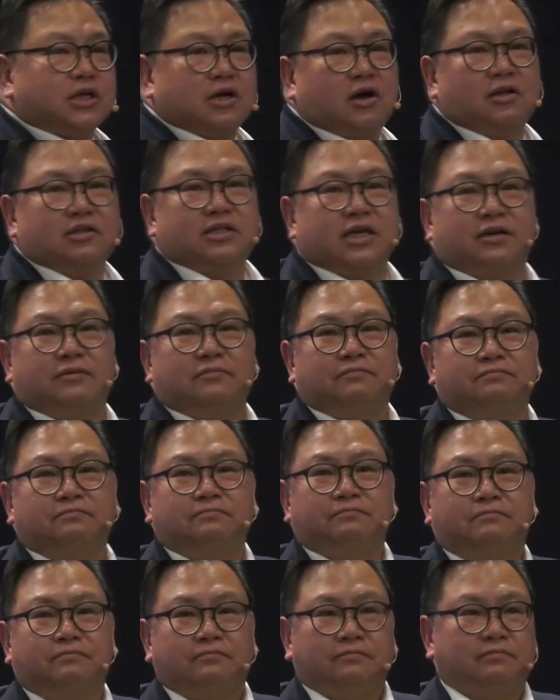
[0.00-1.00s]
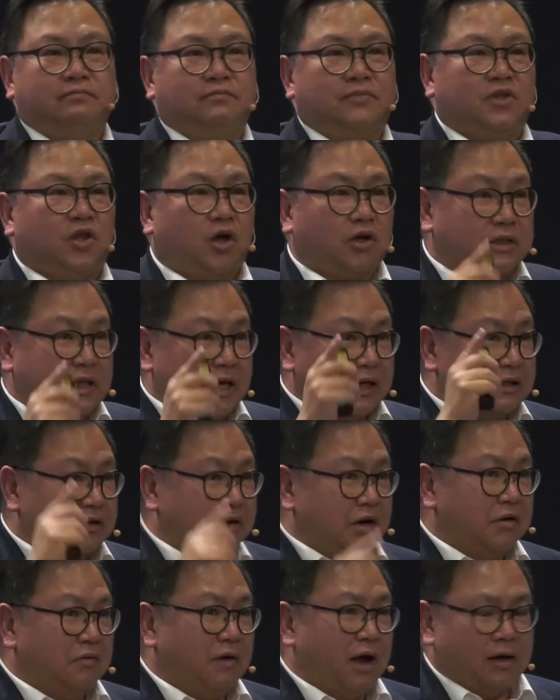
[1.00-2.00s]
the content, not the other
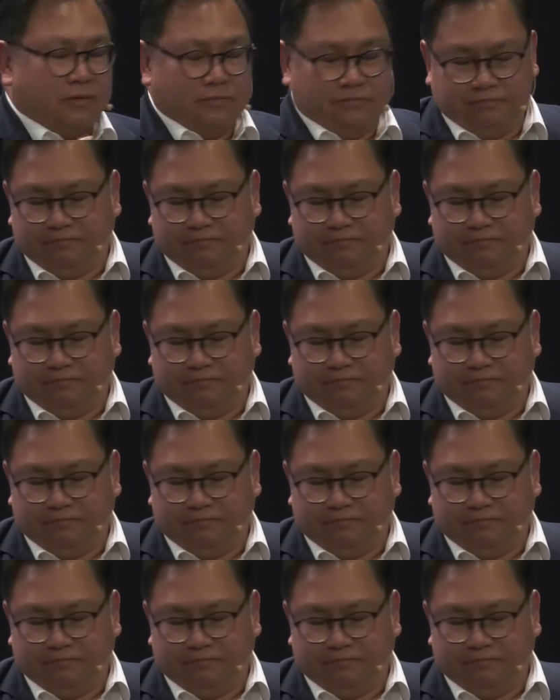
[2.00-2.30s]
way around.